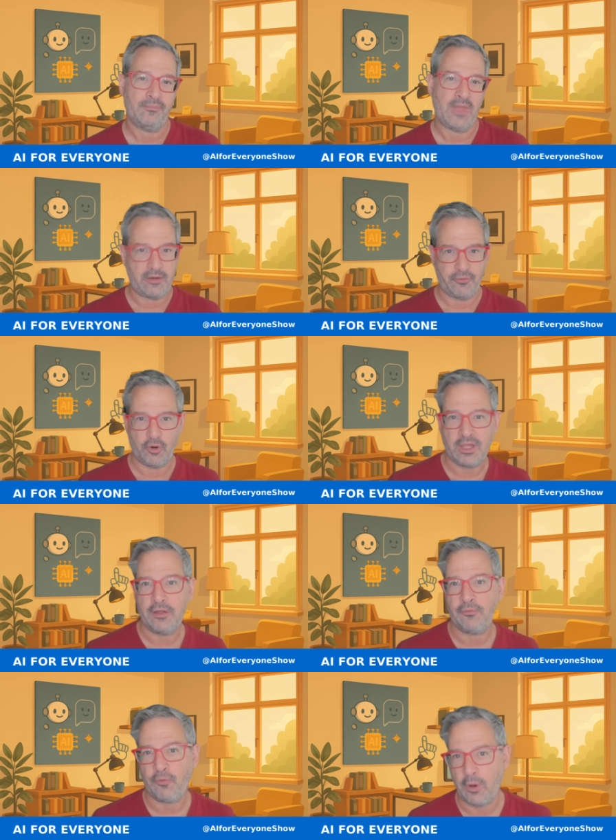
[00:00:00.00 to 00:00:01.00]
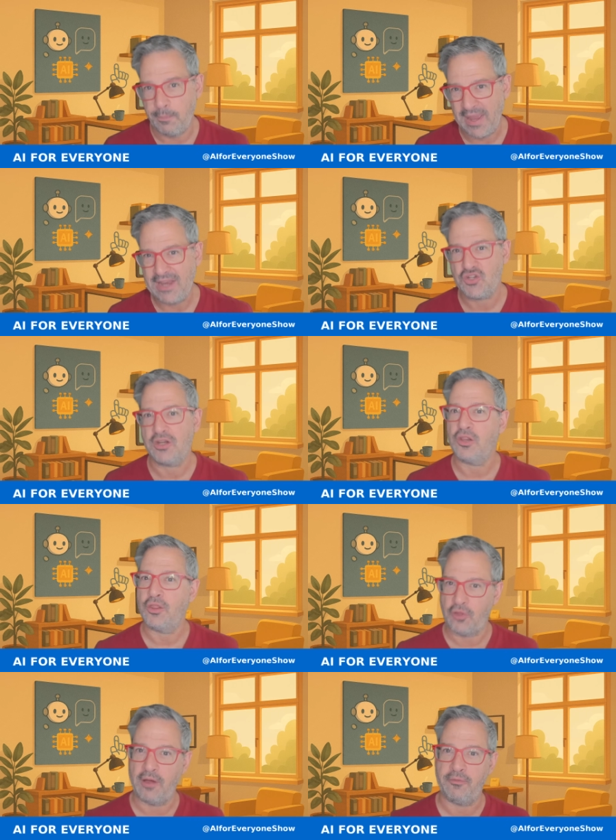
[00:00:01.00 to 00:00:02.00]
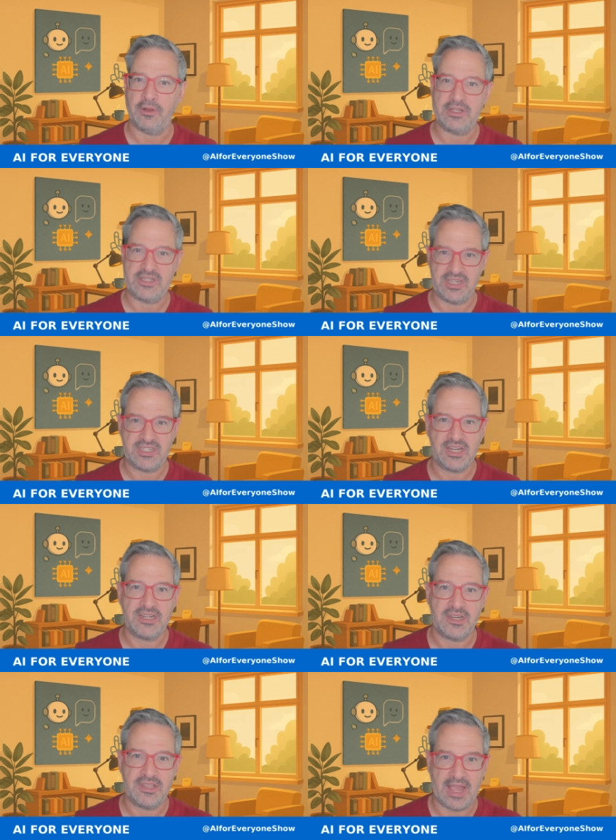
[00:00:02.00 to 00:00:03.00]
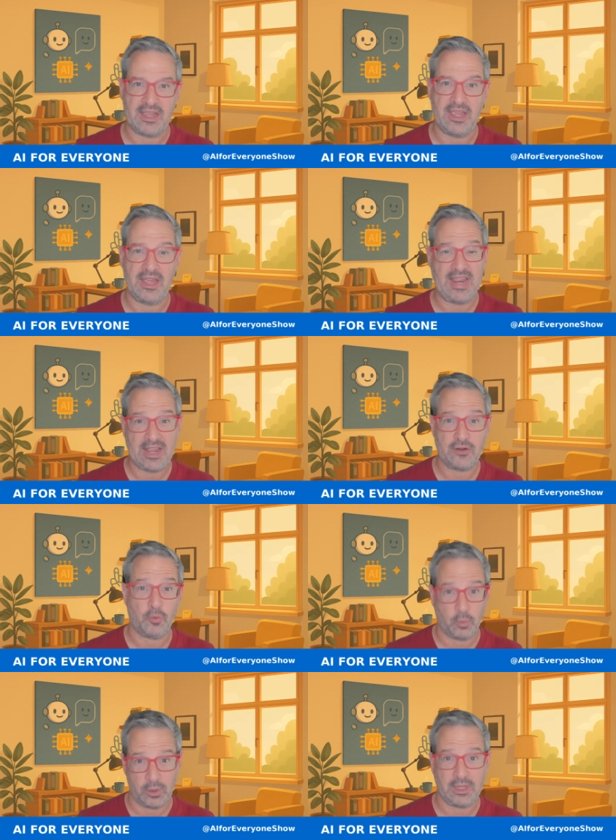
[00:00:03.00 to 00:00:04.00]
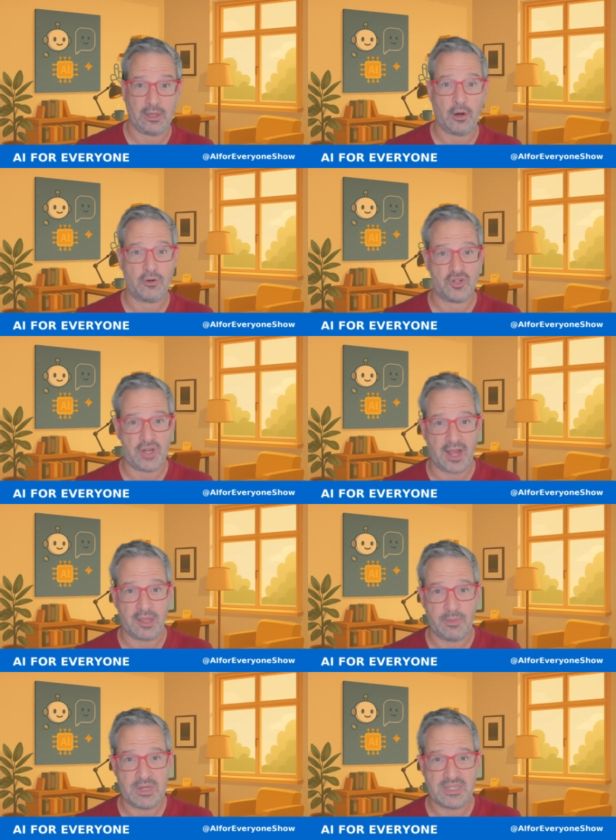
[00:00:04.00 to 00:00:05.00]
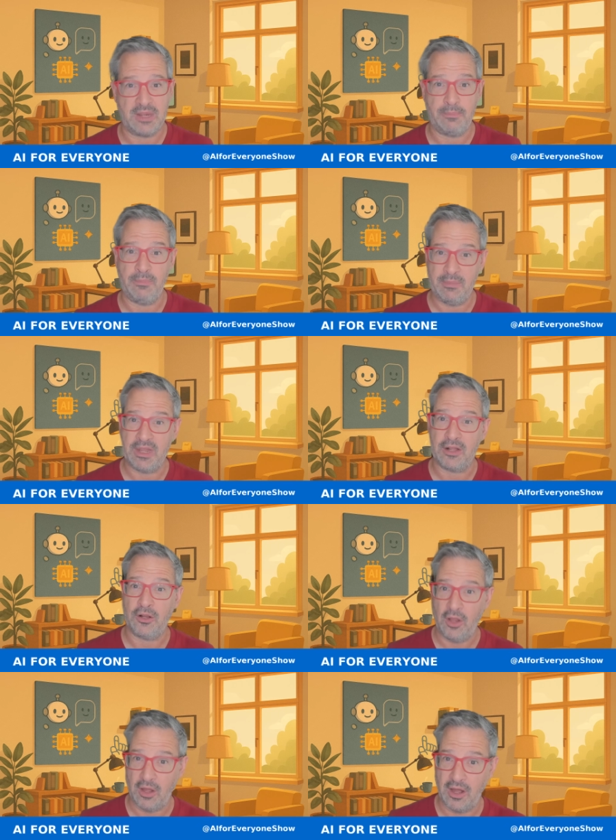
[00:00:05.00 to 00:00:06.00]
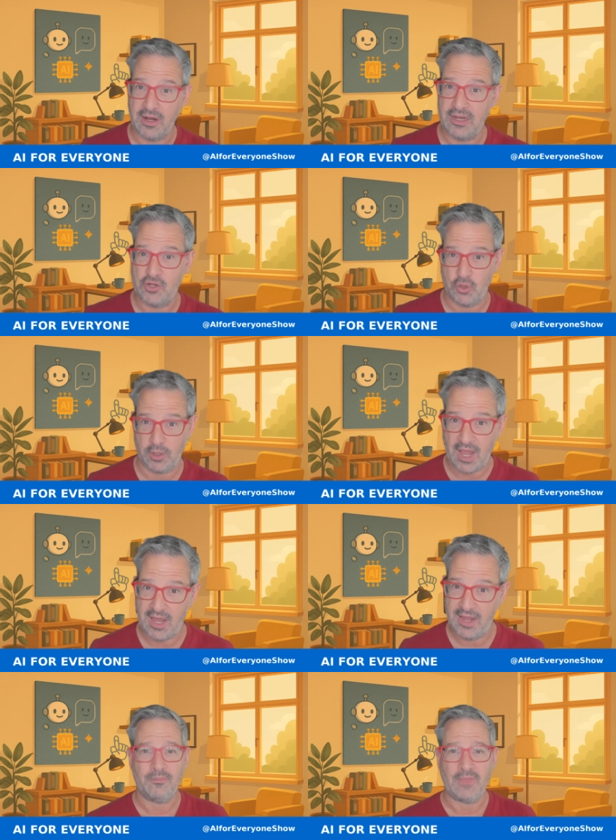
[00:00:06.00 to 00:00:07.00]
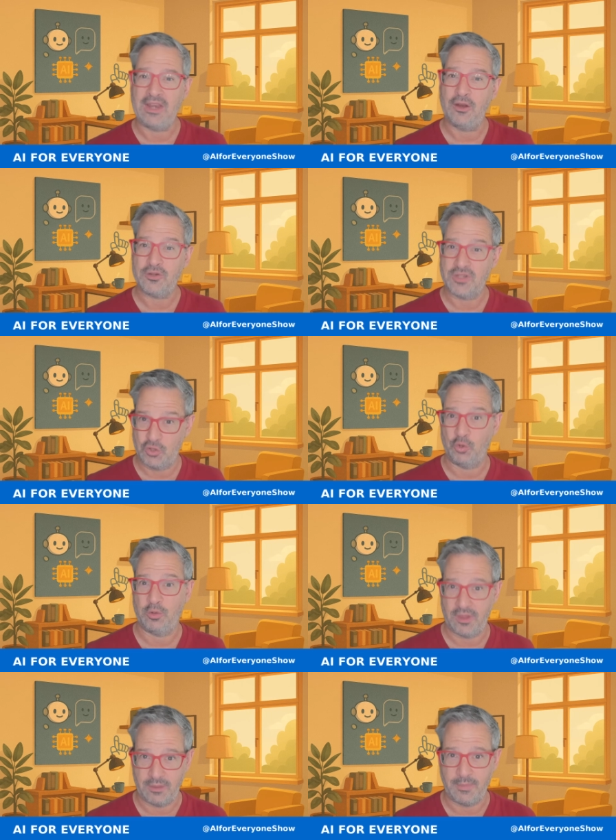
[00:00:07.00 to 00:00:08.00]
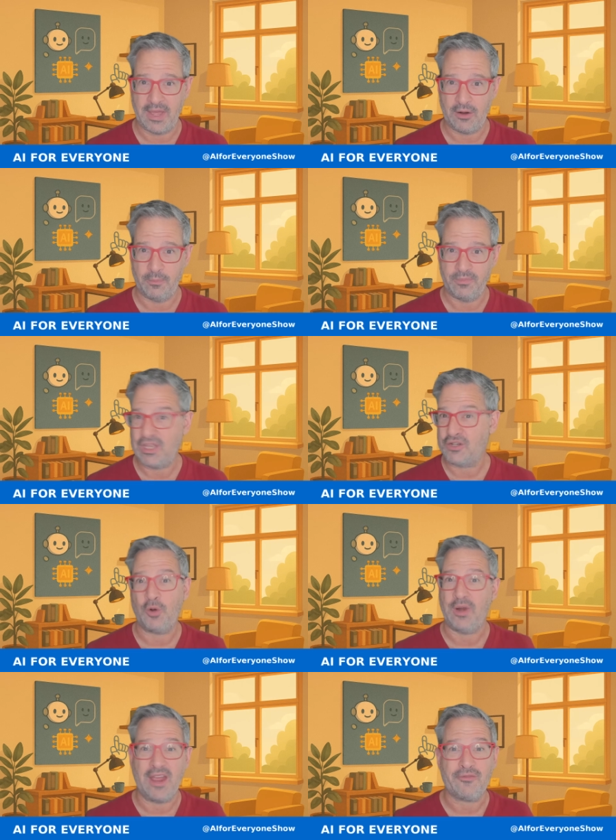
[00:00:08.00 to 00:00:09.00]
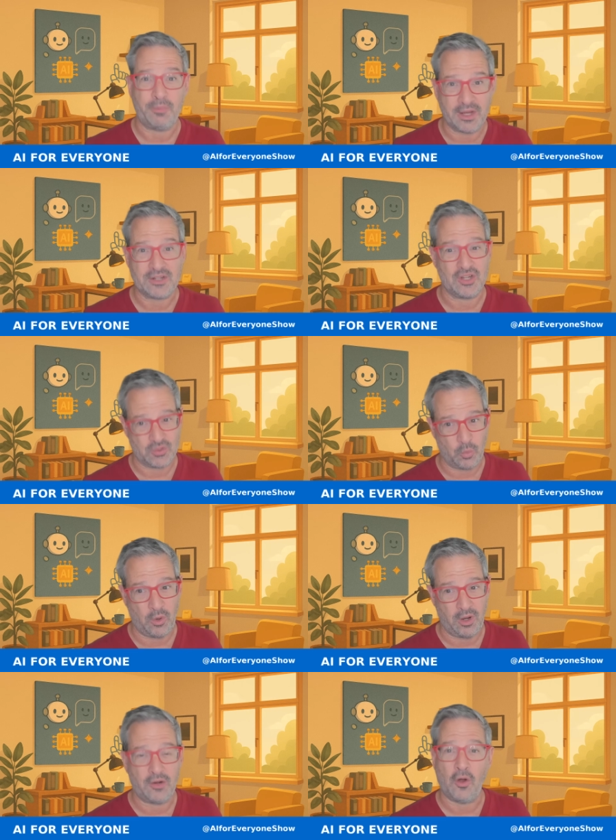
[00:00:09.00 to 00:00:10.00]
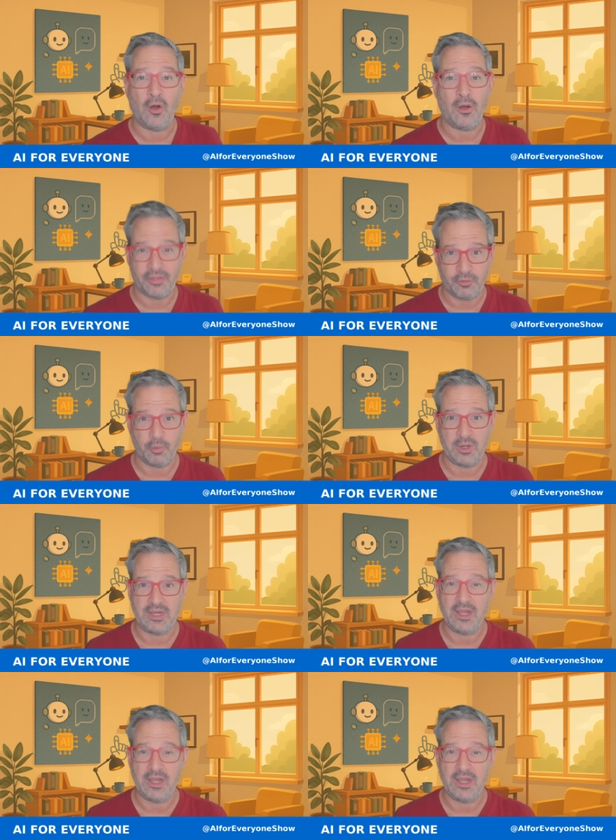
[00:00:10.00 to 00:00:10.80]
And if you're looking for a patient, thoughtful assistant that can handle really large documents, then maybe Claude is your guy. And here's the truth of the matter you don't have to pick just one, all three